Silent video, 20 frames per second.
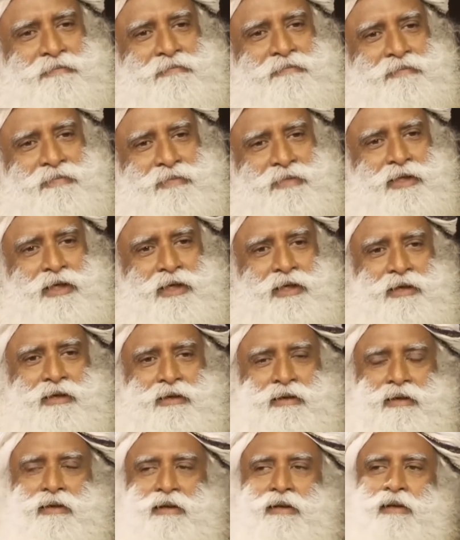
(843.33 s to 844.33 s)
thing.
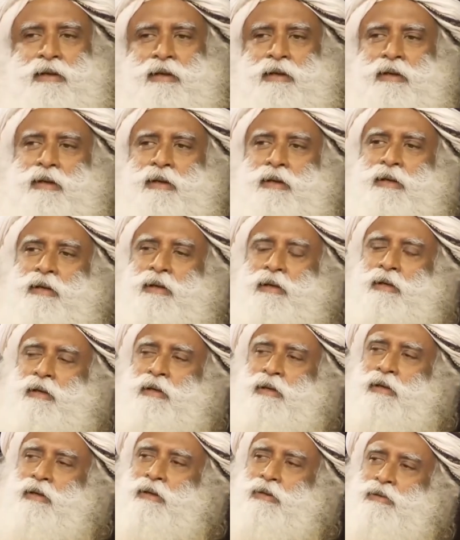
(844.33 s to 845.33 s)

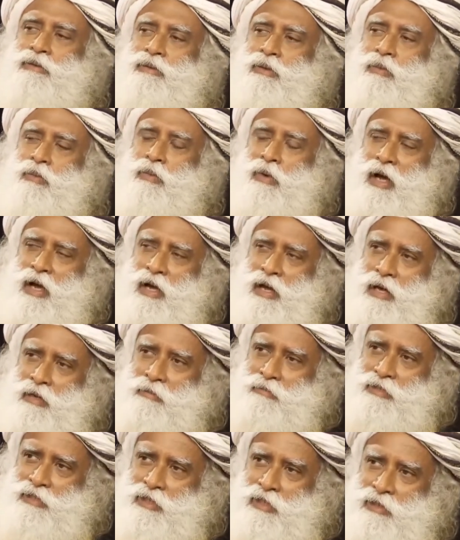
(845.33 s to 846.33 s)
So why
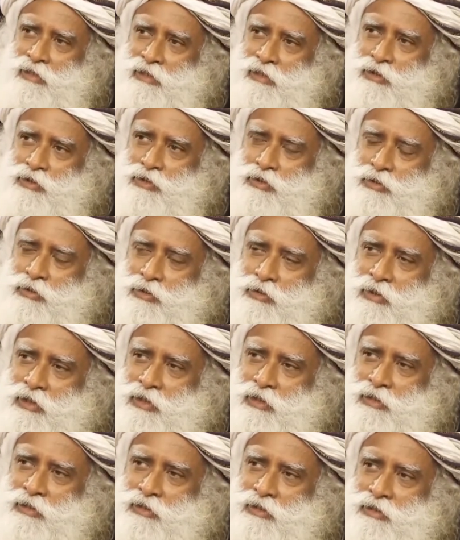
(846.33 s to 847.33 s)
I'm saying this to you
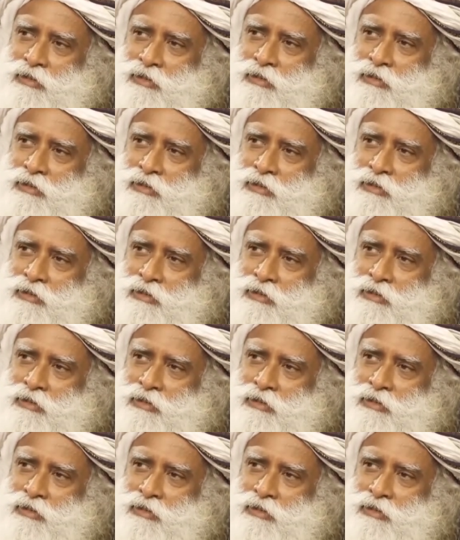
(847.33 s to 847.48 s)
is,